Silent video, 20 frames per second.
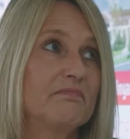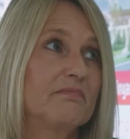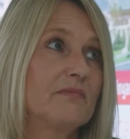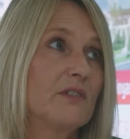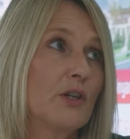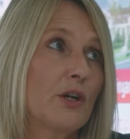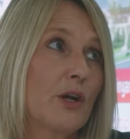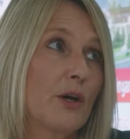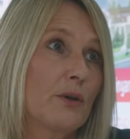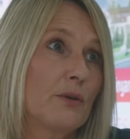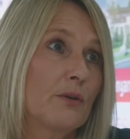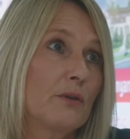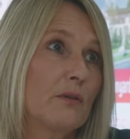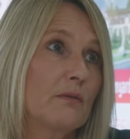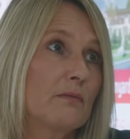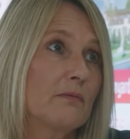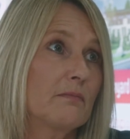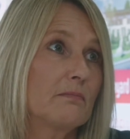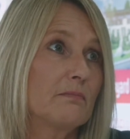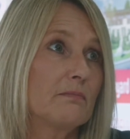you know,
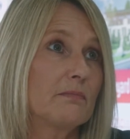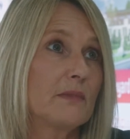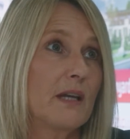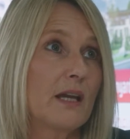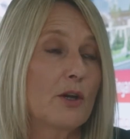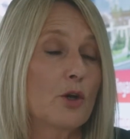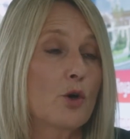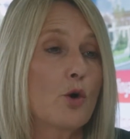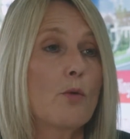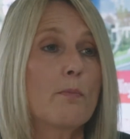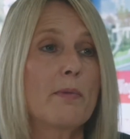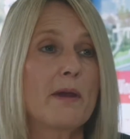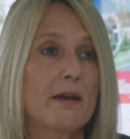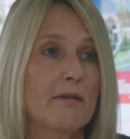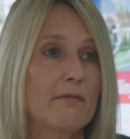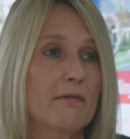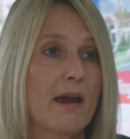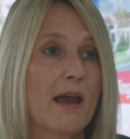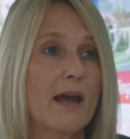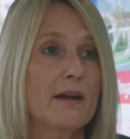it could be
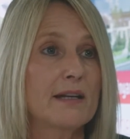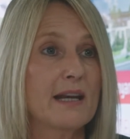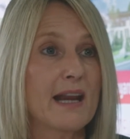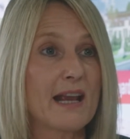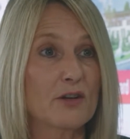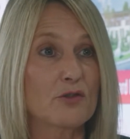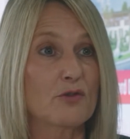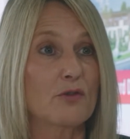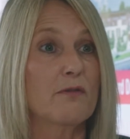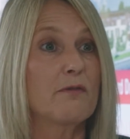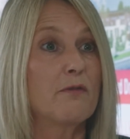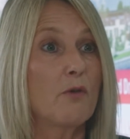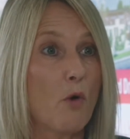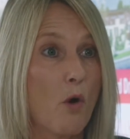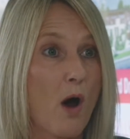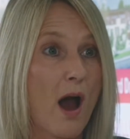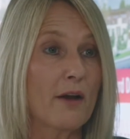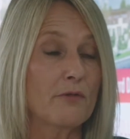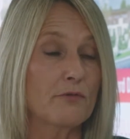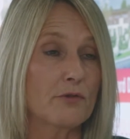around an extra
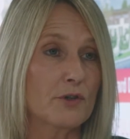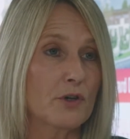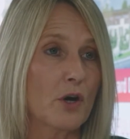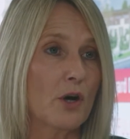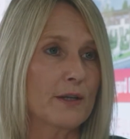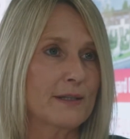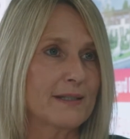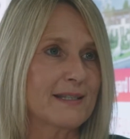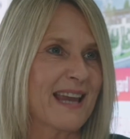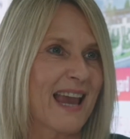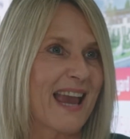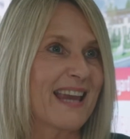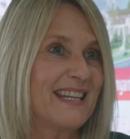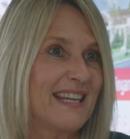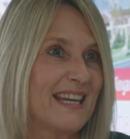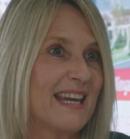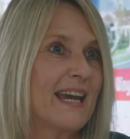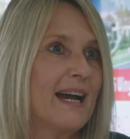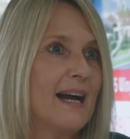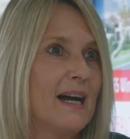$400 a year.